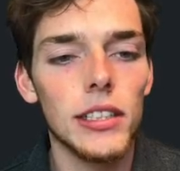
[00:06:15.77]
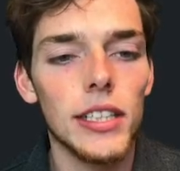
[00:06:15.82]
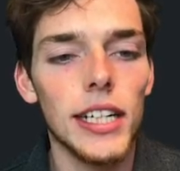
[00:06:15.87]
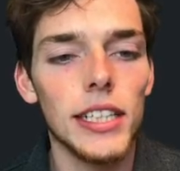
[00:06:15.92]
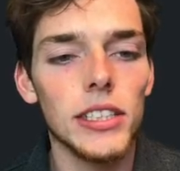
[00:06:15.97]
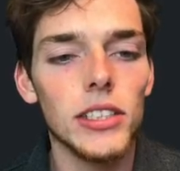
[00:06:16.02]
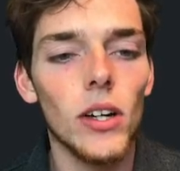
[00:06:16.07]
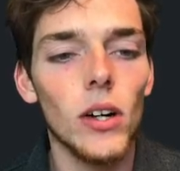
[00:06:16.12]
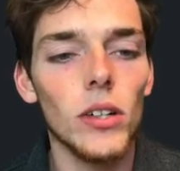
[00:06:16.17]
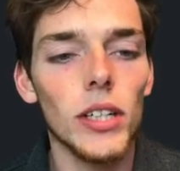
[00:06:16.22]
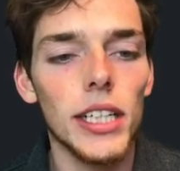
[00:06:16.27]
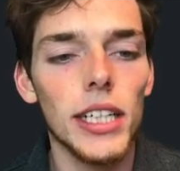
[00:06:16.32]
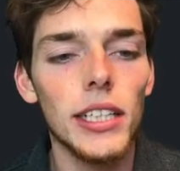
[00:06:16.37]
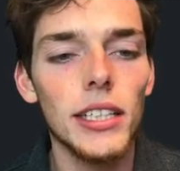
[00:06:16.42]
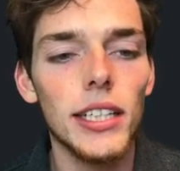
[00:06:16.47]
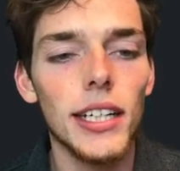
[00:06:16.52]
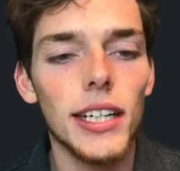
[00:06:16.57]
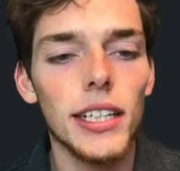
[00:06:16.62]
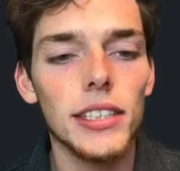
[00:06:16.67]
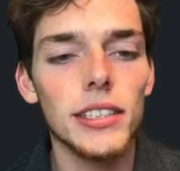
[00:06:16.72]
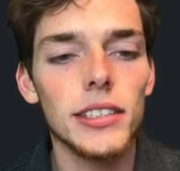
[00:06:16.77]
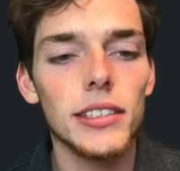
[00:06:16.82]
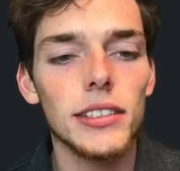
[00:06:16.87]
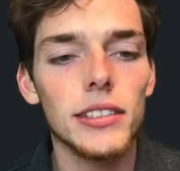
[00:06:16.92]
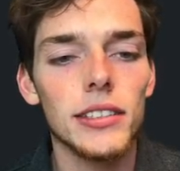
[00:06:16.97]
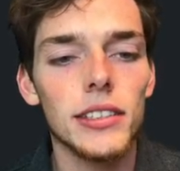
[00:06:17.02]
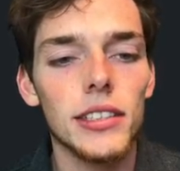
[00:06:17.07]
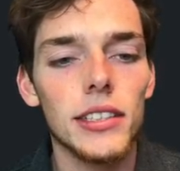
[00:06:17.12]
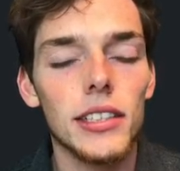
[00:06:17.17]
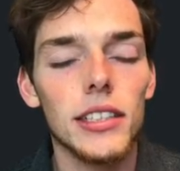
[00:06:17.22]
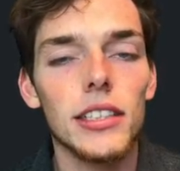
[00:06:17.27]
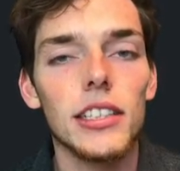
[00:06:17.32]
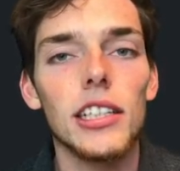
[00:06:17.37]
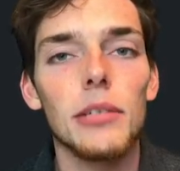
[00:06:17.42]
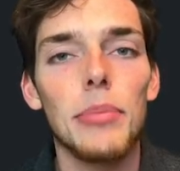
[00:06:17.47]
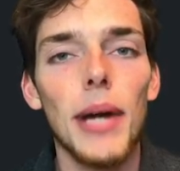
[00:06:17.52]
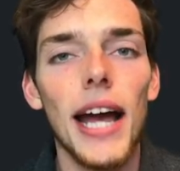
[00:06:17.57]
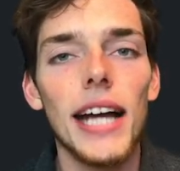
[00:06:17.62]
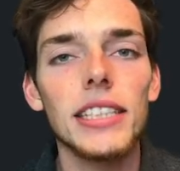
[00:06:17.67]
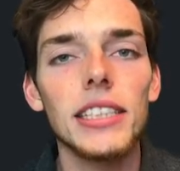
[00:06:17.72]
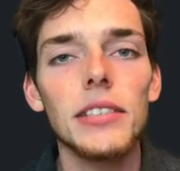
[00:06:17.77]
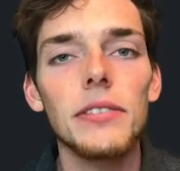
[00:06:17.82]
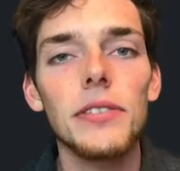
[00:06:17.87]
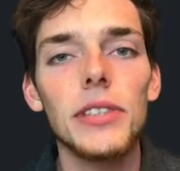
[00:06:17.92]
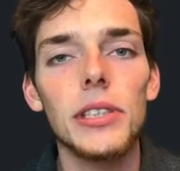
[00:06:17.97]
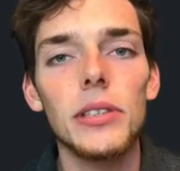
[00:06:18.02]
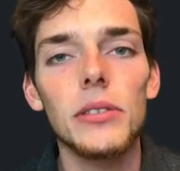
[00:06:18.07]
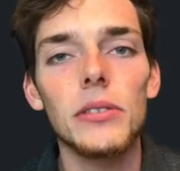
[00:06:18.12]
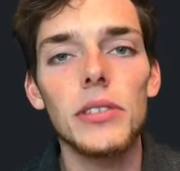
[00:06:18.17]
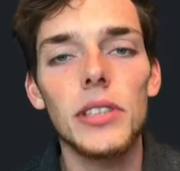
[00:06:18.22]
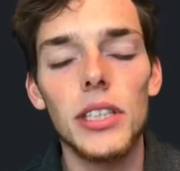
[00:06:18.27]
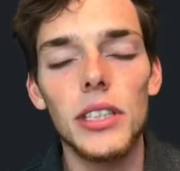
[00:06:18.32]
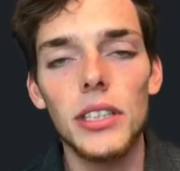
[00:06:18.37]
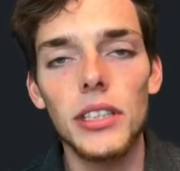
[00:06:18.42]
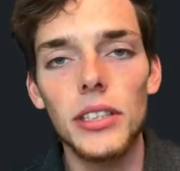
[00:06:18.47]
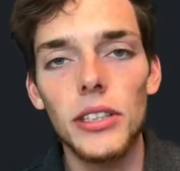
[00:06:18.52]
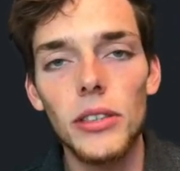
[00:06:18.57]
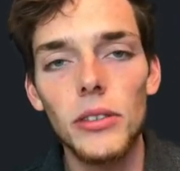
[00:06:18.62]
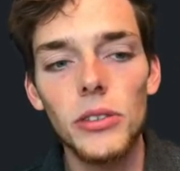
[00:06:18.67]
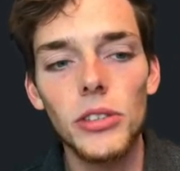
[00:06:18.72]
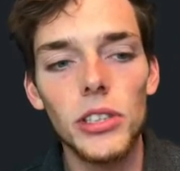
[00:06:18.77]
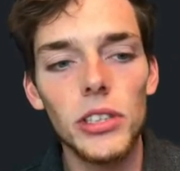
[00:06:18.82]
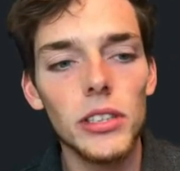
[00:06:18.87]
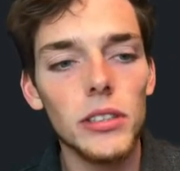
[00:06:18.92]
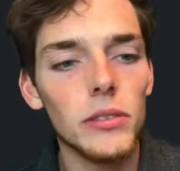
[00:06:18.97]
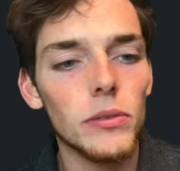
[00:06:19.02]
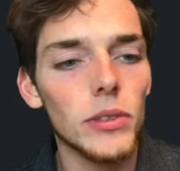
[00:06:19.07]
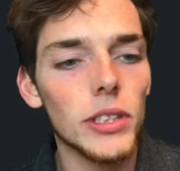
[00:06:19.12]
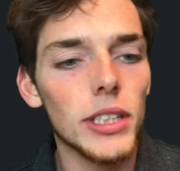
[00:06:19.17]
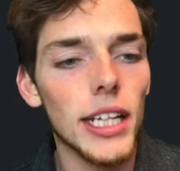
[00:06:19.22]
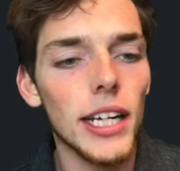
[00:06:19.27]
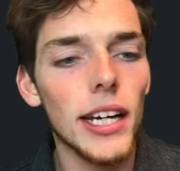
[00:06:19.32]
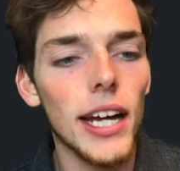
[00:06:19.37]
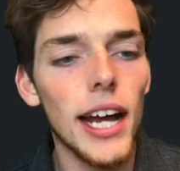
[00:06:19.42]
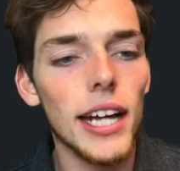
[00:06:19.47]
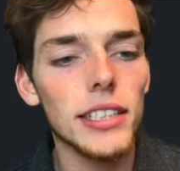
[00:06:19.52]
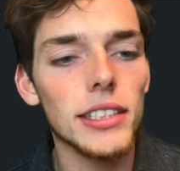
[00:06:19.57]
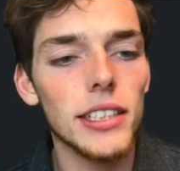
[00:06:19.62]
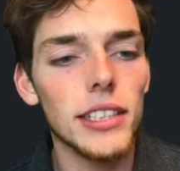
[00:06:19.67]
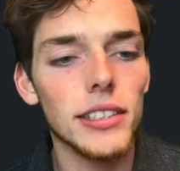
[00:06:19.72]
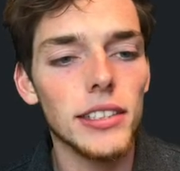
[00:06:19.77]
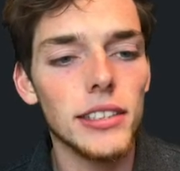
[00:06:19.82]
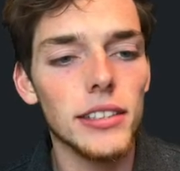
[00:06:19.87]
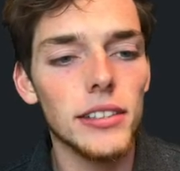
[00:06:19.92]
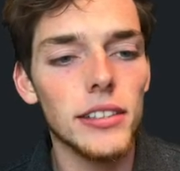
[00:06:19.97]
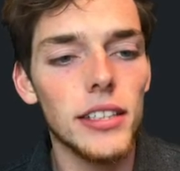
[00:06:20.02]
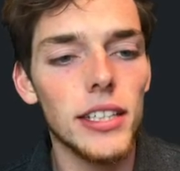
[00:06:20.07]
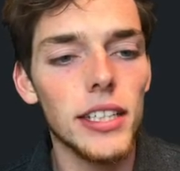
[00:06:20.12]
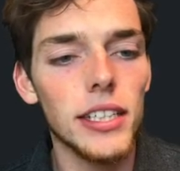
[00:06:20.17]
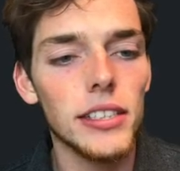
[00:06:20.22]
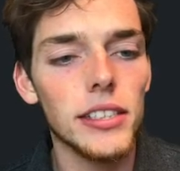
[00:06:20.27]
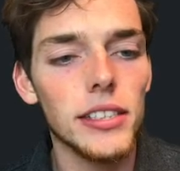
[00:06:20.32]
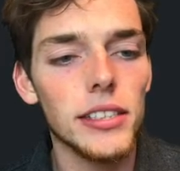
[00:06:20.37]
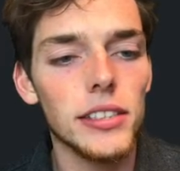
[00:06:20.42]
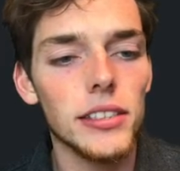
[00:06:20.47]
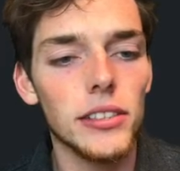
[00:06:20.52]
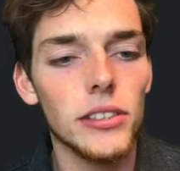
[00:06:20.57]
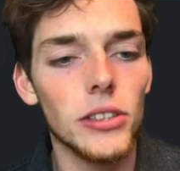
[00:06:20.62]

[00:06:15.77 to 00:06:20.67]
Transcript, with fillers: that is called index to pass a view to the user when they access this